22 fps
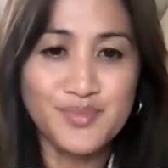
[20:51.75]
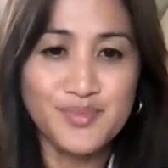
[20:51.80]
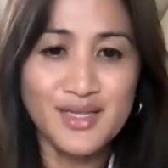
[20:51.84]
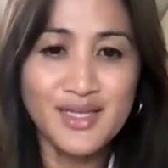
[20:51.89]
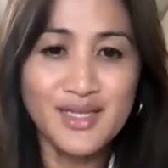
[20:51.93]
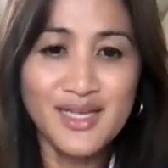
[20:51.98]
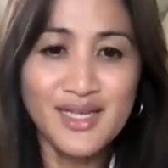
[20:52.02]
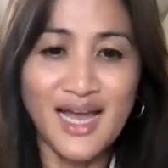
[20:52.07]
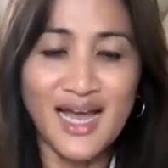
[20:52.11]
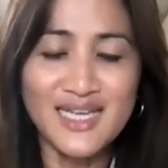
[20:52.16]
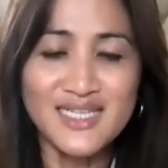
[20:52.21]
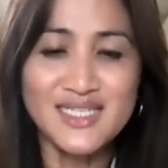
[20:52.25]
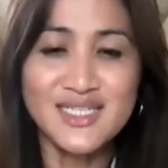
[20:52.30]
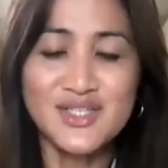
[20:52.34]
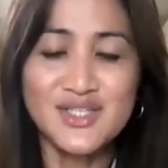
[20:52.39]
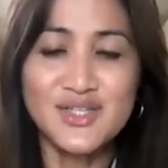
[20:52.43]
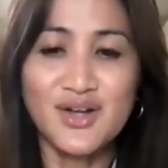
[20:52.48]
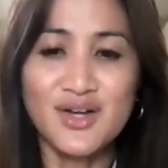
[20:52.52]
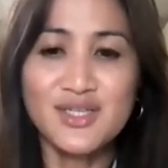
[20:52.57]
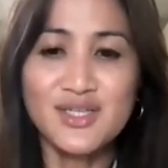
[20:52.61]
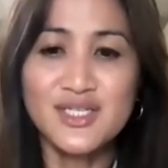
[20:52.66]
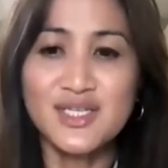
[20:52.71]
Ask the
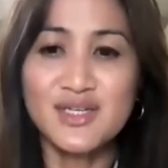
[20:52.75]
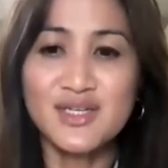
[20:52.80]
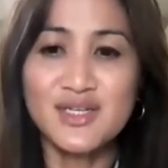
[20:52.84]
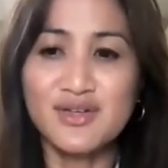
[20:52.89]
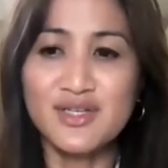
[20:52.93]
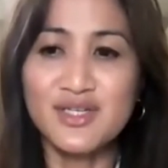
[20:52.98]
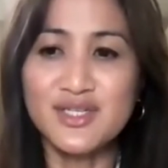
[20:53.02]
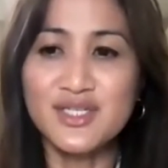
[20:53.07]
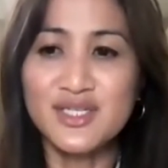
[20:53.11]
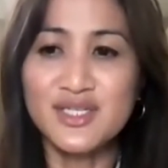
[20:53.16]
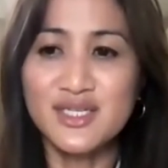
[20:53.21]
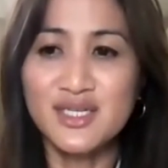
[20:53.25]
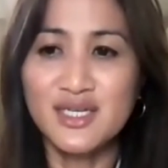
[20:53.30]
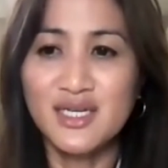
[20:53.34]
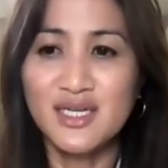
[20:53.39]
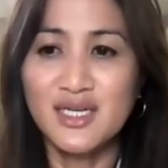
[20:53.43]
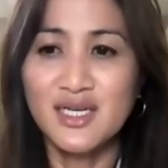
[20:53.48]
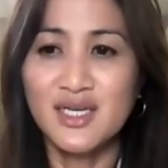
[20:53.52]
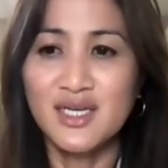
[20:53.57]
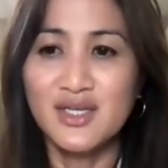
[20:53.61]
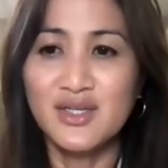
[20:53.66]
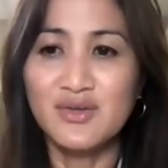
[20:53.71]
Doc series,
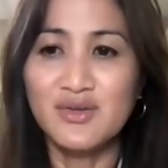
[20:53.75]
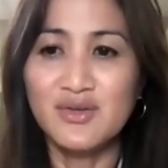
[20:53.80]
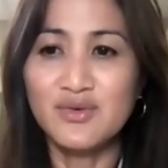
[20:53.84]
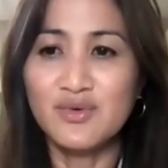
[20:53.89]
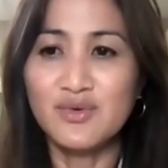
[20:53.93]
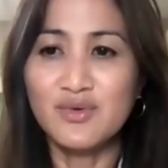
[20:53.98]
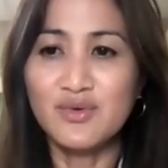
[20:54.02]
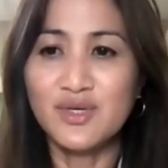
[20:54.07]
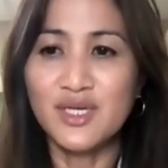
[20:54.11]
you